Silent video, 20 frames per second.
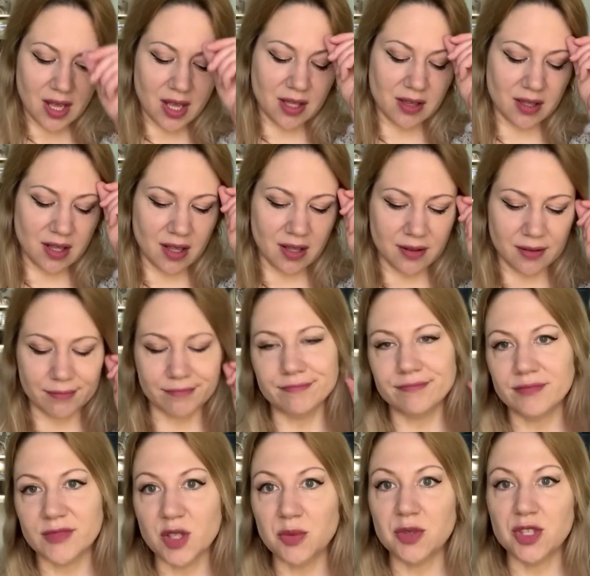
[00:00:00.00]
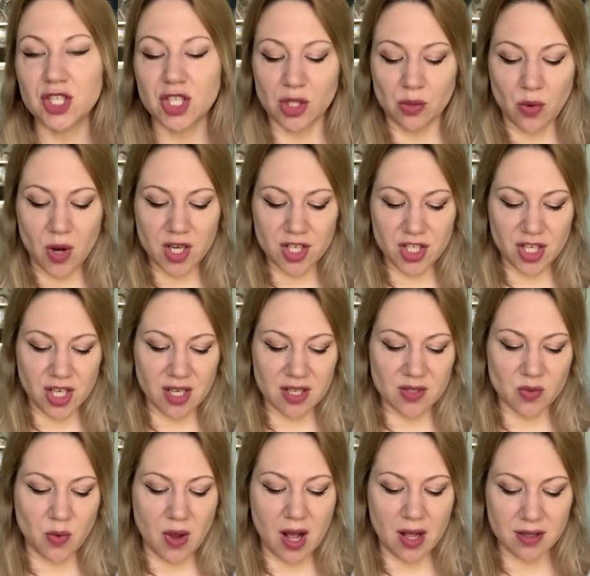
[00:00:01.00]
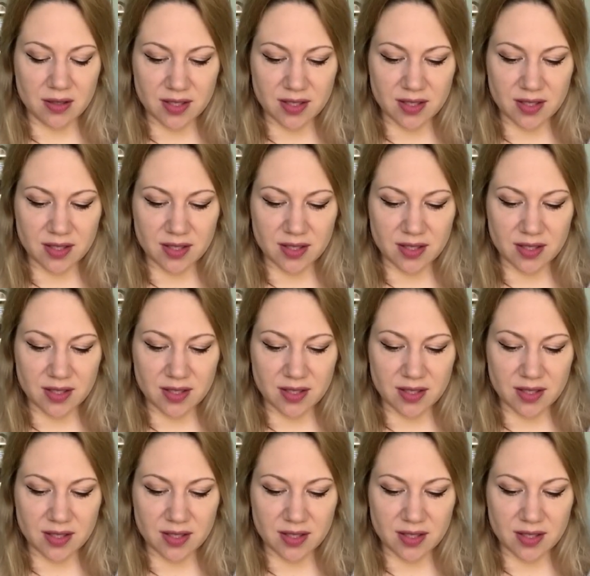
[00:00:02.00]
and the machine washing as well.